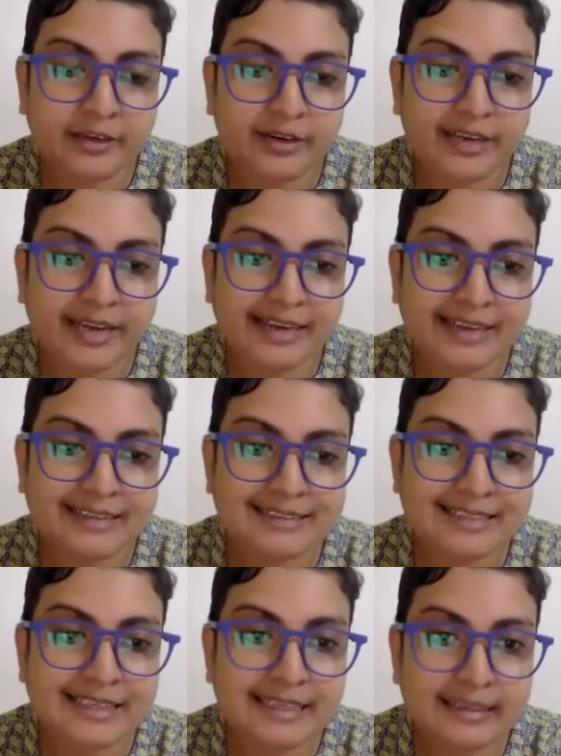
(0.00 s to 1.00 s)
your cat has
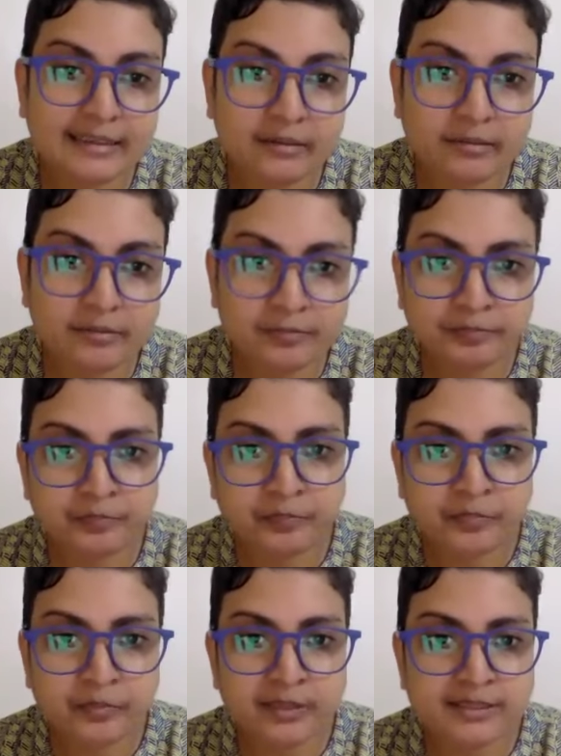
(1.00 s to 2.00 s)
eaten
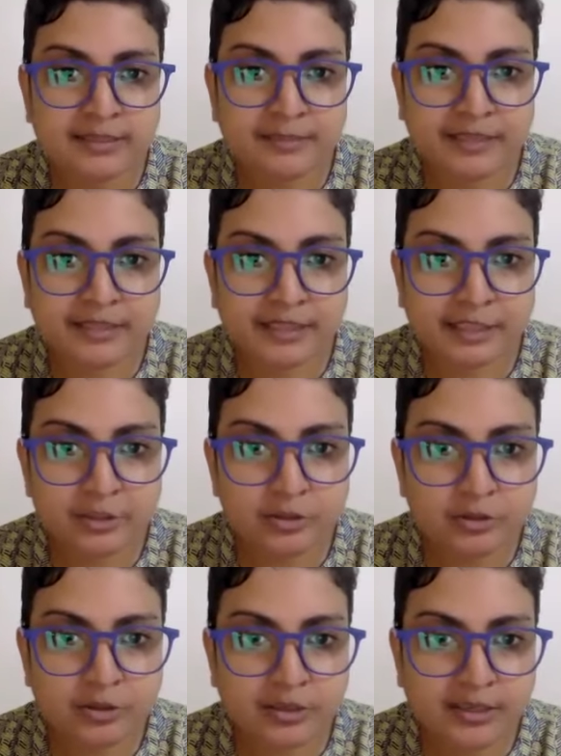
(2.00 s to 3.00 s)
something that they
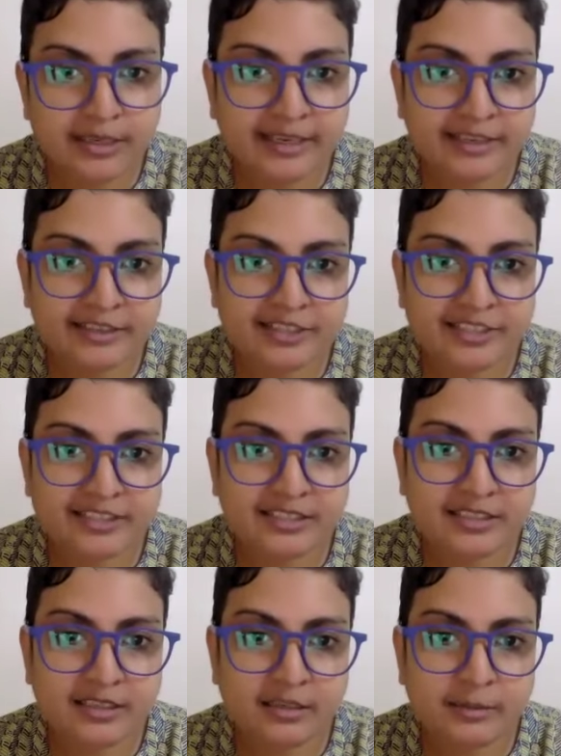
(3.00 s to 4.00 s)
shouldn't, like
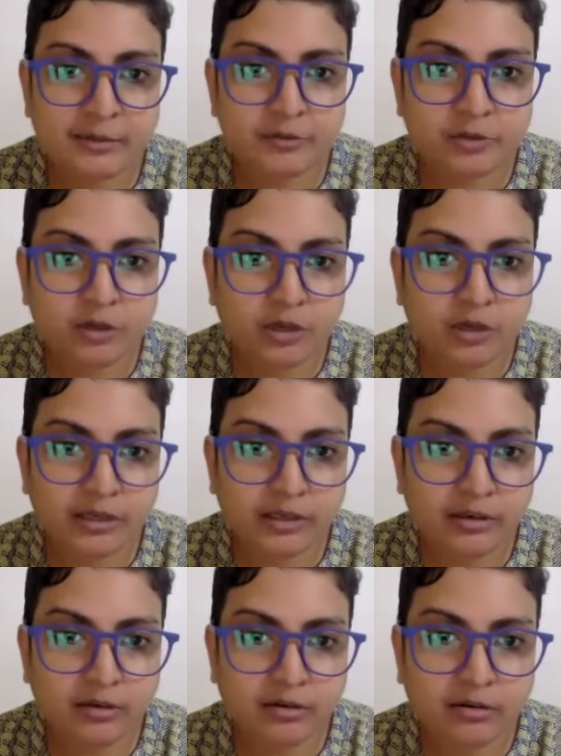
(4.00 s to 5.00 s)
ingested a little bit of chocolate
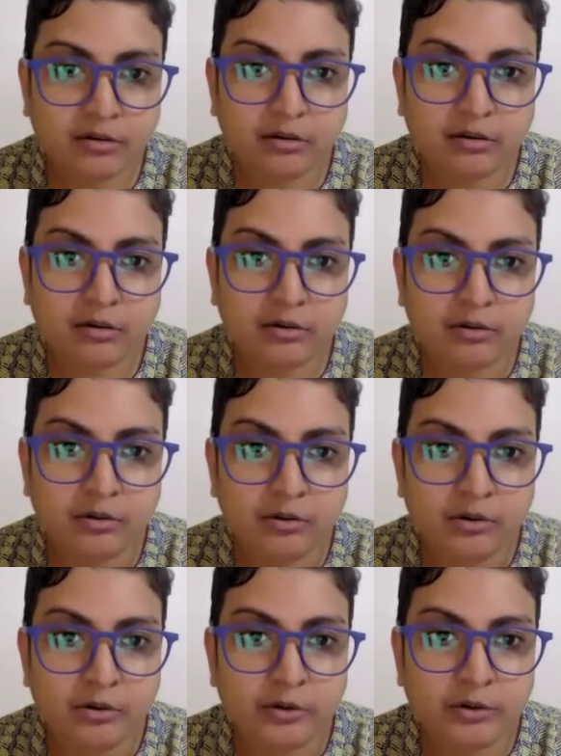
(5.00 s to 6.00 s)
or,
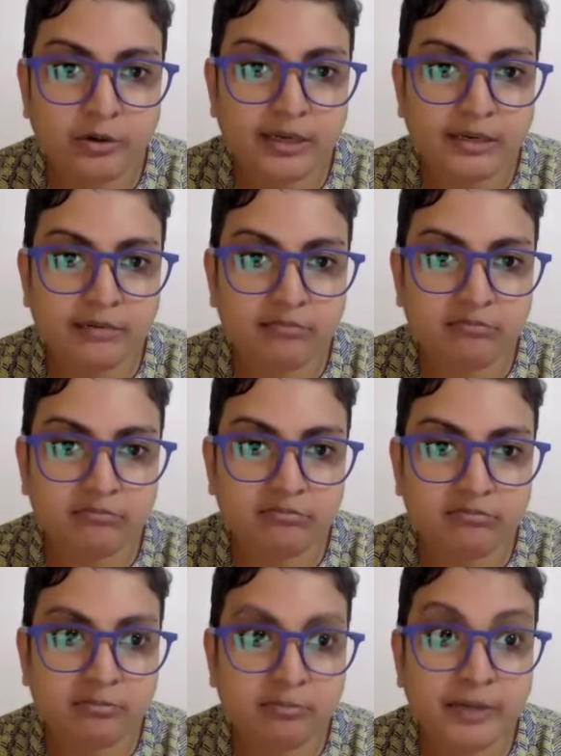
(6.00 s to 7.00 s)

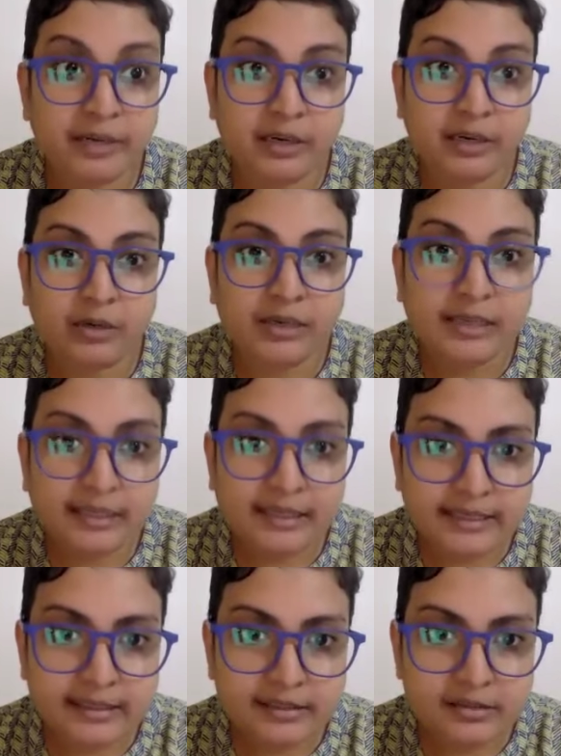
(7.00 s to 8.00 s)
been around
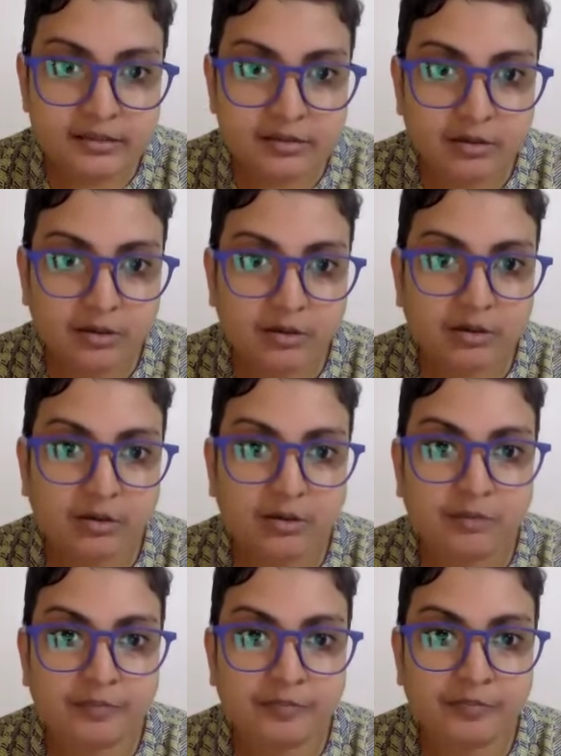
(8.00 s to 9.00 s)
lilies, or